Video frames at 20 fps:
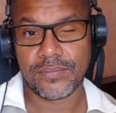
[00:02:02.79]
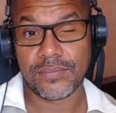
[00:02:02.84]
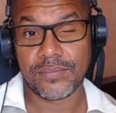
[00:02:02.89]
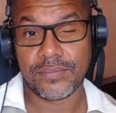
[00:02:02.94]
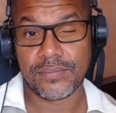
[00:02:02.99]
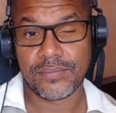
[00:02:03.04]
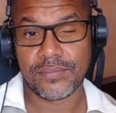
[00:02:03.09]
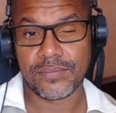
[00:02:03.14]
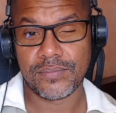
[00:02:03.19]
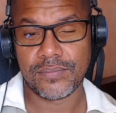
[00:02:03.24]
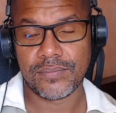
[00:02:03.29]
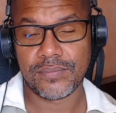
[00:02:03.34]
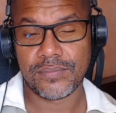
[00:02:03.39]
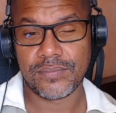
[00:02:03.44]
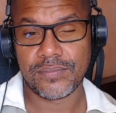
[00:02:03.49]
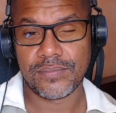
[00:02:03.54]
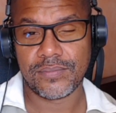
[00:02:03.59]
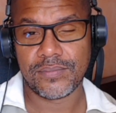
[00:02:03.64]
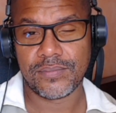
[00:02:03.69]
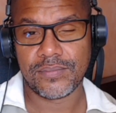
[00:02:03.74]

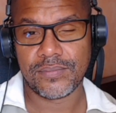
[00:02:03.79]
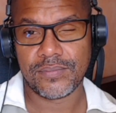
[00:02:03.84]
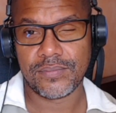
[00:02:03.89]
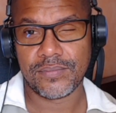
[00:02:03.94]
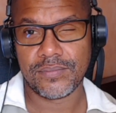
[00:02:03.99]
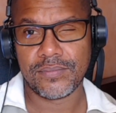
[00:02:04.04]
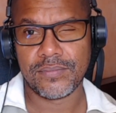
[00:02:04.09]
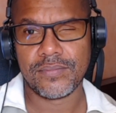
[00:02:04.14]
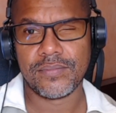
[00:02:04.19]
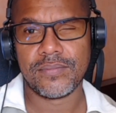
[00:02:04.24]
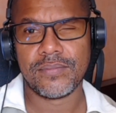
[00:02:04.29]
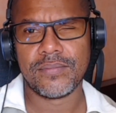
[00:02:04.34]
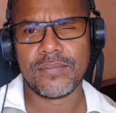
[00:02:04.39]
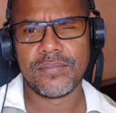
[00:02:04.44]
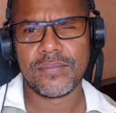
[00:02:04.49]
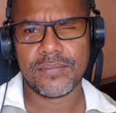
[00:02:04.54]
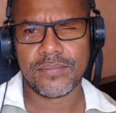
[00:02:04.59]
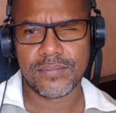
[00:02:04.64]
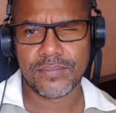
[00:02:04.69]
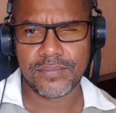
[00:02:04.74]

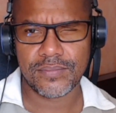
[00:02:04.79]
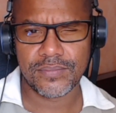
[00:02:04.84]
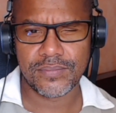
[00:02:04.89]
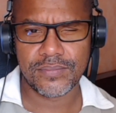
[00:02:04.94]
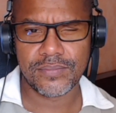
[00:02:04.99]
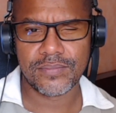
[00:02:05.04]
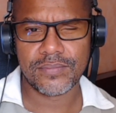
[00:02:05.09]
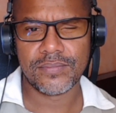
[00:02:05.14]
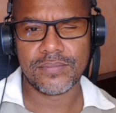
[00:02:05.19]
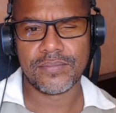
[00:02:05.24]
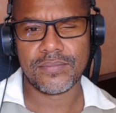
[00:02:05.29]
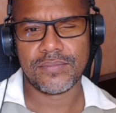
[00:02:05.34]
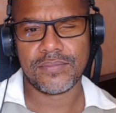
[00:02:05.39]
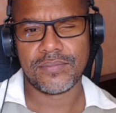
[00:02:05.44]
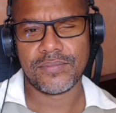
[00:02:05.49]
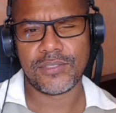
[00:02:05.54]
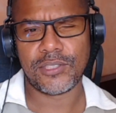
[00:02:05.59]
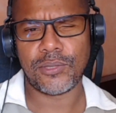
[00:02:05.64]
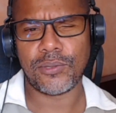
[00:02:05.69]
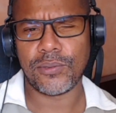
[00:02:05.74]

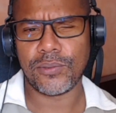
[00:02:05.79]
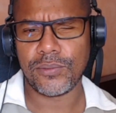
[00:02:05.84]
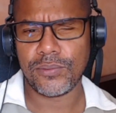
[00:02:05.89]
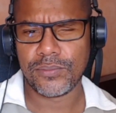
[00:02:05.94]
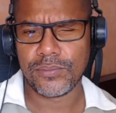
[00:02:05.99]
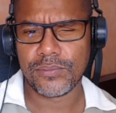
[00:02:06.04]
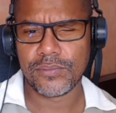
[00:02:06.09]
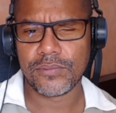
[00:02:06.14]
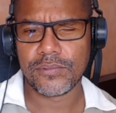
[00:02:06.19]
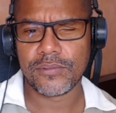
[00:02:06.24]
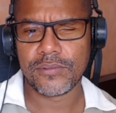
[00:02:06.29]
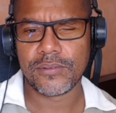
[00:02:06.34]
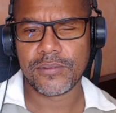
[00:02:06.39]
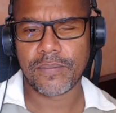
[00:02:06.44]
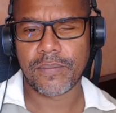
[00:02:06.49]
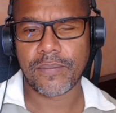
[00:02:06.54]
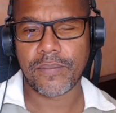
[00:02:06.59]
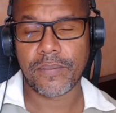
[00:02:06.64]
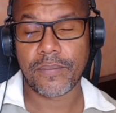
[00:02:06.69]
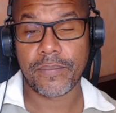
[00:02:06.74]

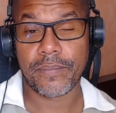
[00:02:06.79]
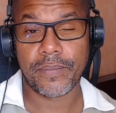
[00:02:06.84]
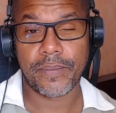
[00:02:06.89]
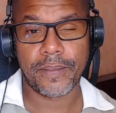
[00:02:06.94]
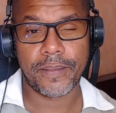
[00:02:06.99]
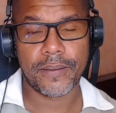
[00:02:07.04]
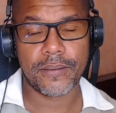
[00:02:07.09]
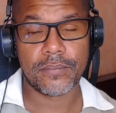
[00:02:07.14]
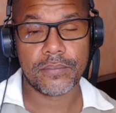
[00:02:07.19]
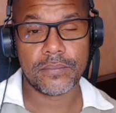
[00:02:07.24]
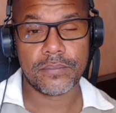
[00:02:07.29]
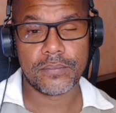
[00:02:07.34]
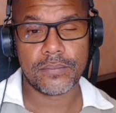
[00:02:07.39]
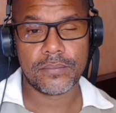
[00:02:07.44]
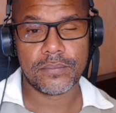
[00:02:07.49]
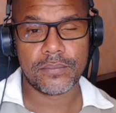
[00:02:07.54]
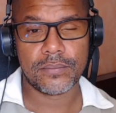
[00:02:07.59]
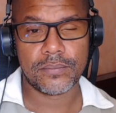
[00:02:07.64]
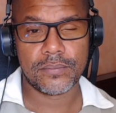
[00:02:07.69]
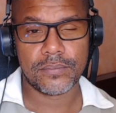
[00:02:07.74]

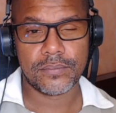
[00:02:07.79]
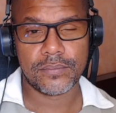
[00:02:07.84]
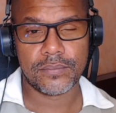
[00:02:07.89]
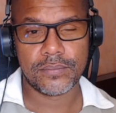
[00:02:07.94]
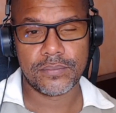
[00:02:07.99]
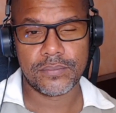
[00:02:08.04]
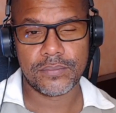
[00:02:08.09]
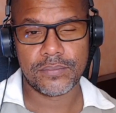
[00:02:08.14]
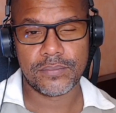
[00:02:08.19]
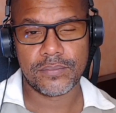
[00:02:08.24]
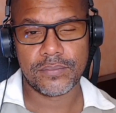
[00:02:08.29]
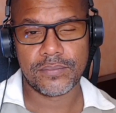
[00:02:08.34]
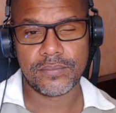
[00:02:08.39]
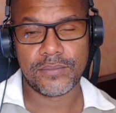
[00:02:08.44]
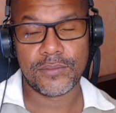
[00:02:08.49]
This person isn't speaking.